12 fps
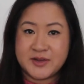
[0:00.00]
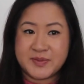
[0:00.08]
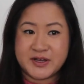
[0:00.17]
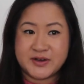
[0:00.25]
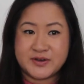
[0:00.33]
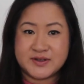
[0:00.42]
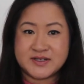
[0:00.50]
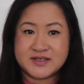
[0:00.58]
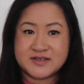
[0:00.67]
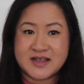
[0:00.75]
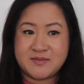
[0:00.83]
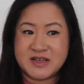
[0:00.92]

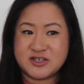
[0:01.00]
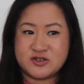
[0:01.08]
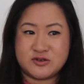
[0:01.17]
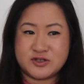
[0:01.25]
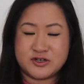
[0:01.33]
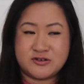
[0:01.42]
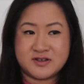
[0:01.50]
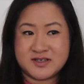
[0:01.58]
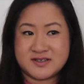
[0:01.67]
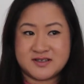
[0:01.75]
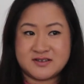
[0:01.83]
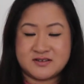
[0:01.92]
because that means your security
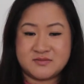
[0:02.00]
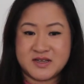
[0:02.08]
system,